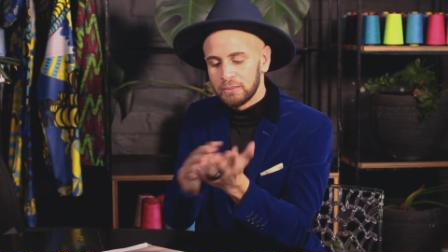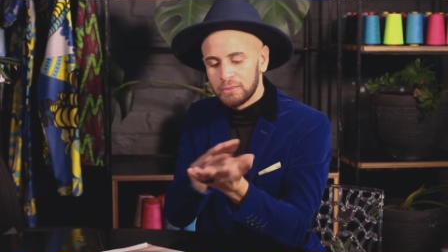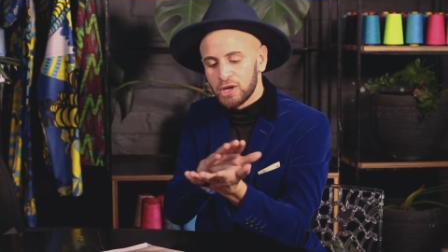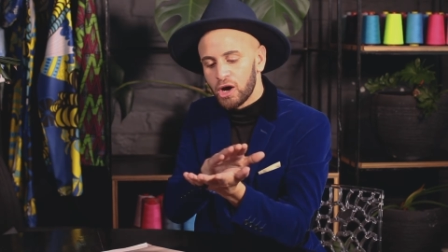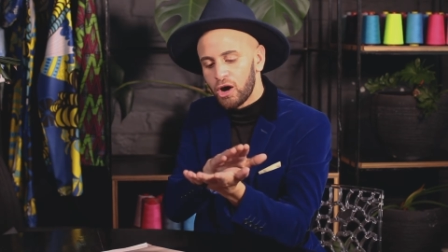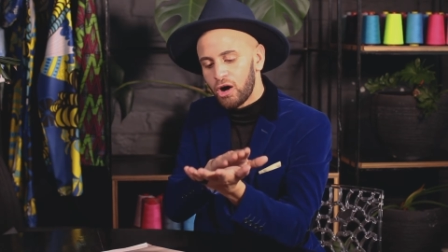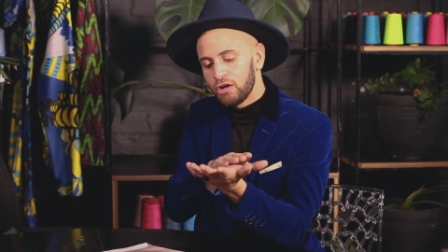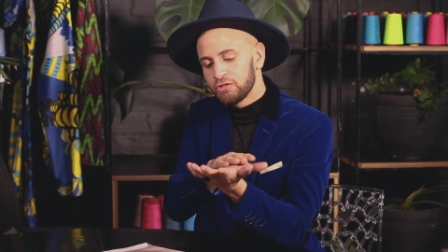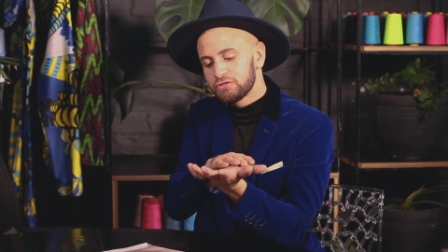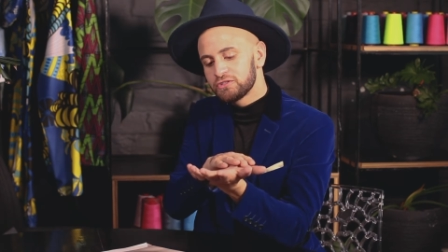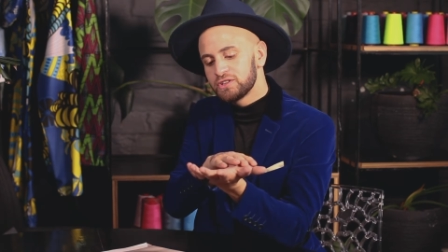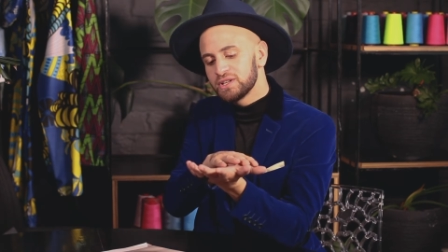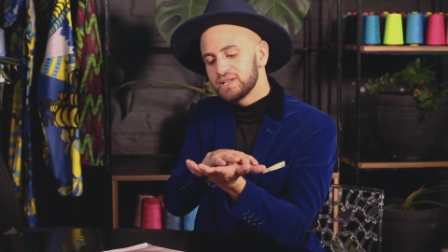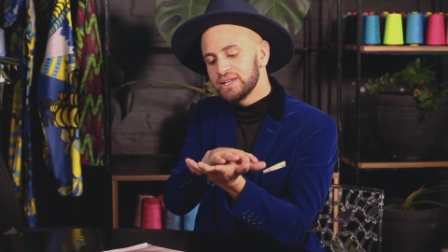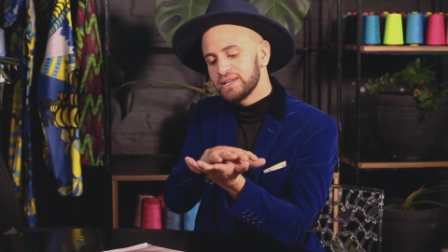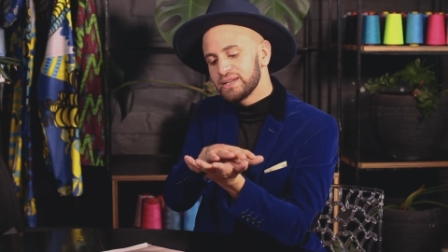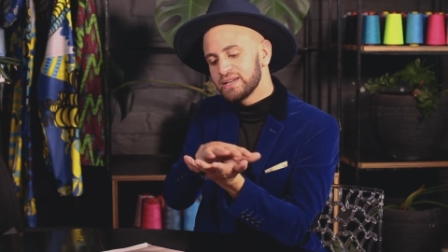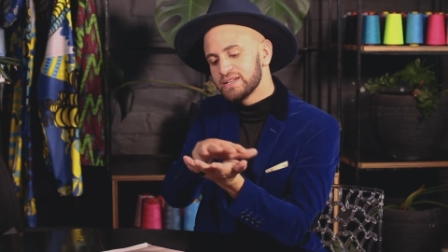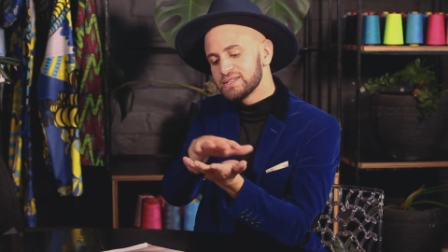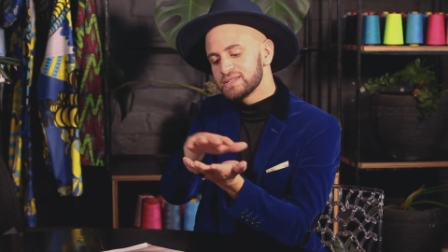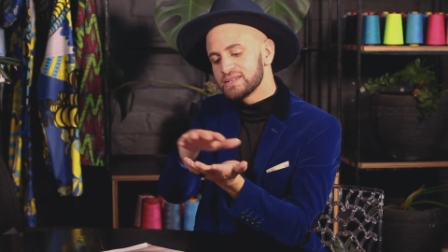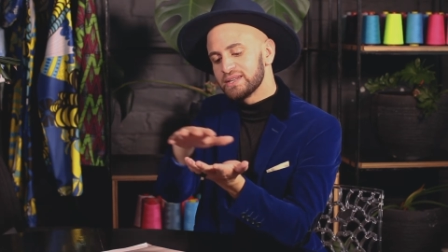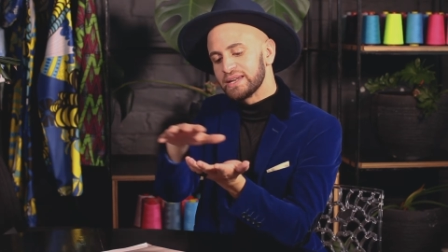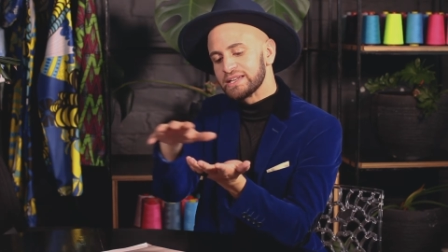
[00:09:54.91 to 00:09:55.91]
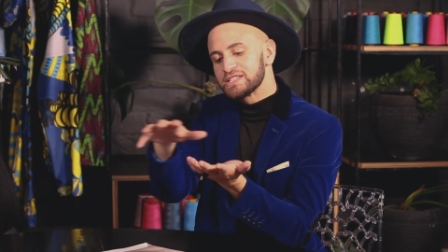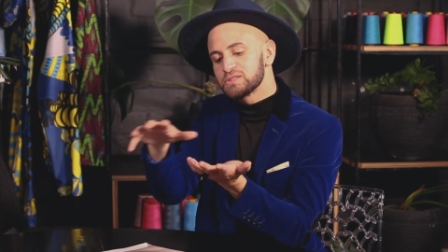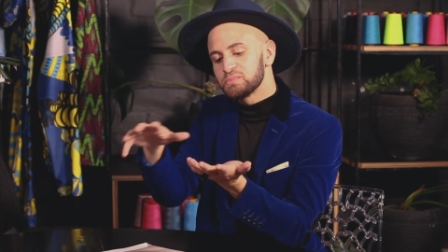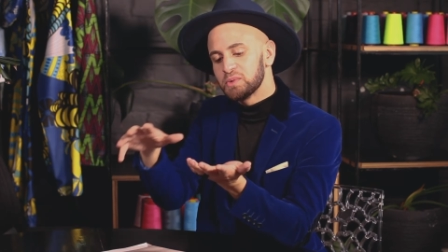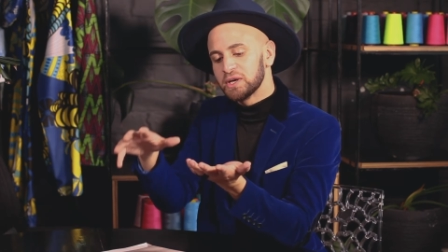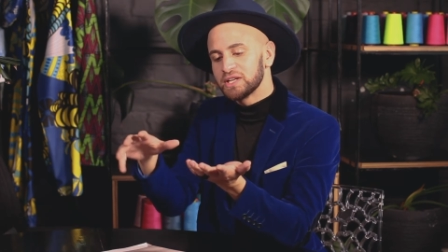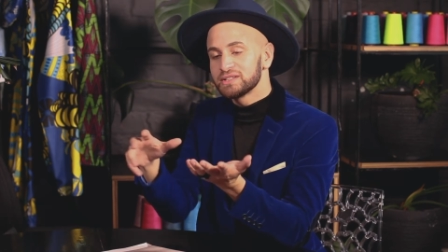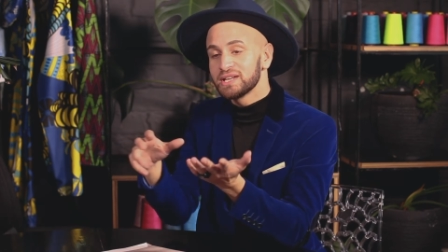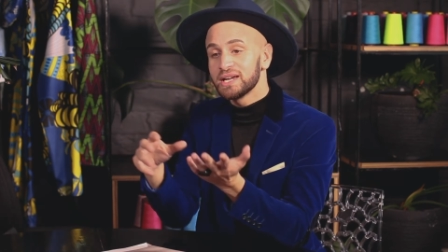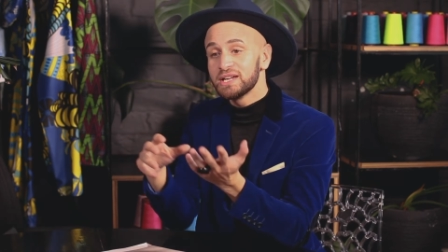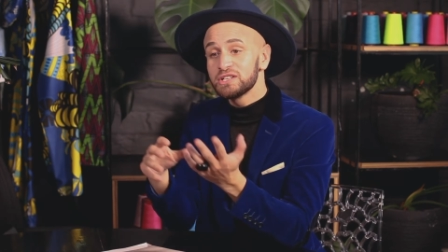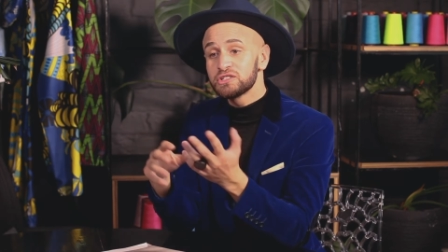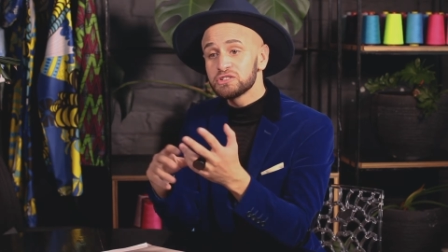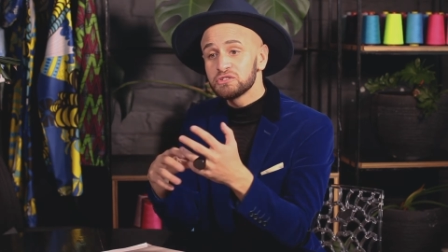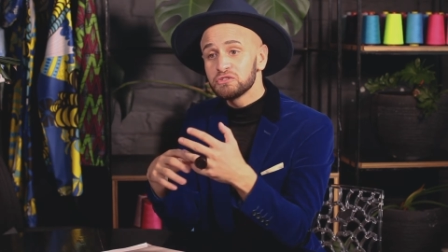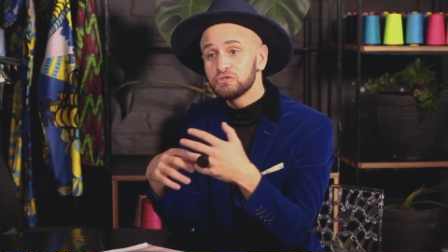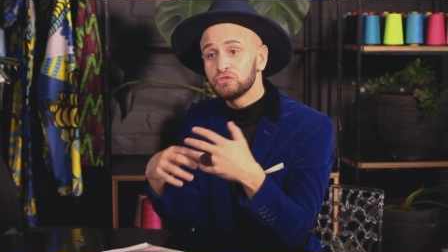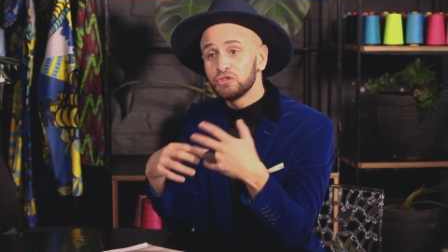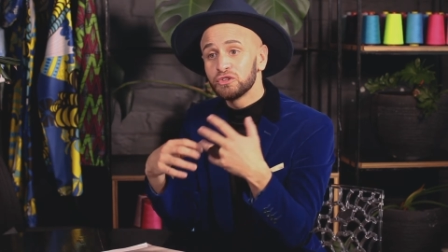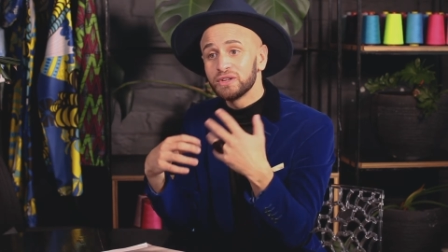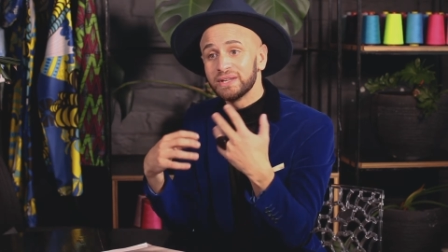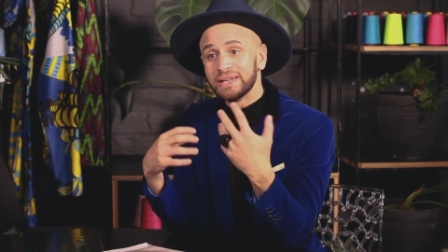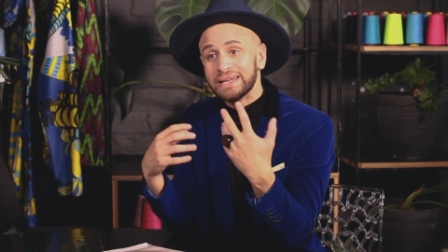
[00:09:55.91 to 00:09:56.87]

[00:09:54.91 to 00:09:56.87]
Now, often it is an expectation for the